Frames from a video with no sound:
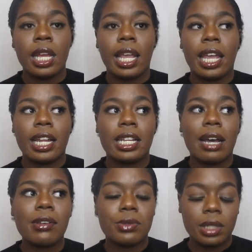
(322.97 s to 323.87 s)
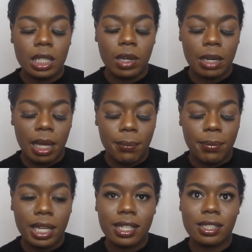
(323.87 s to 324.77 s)
And that was really one of my
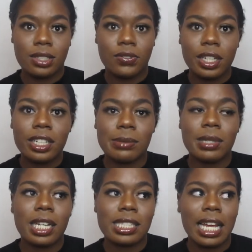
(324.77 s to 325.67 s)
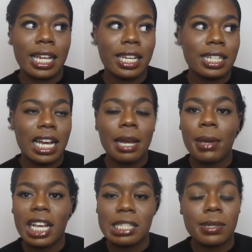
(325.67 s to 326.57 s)
biggest fears because I could not
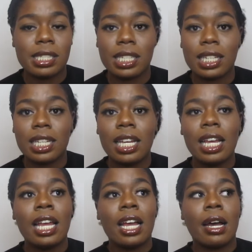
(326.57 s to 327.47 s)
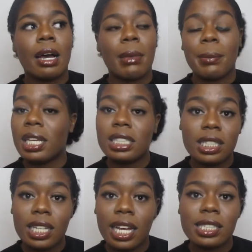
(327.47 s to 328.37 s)
pass PT, my
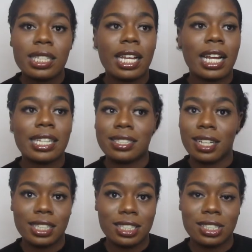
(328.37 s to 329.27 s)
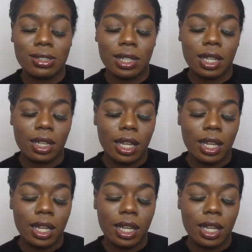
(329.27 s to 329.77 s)
PT test, and I sucked at shooting.